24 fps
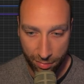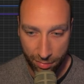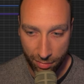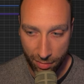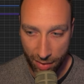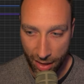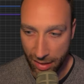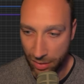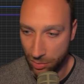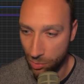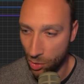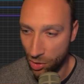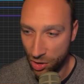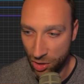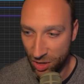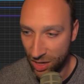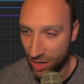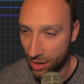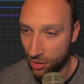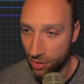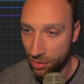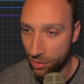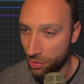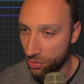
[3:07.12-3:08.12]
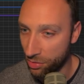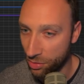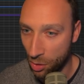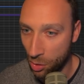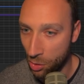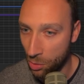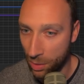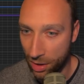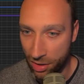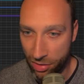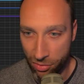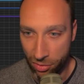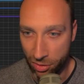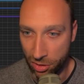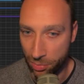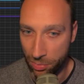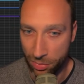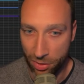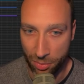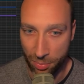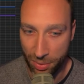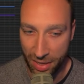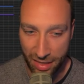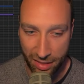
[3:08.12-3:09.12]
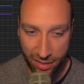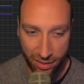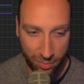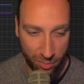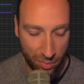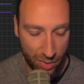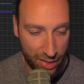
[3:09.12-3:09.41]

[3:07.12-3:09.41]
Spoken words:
is what you hear the whole way through the piece.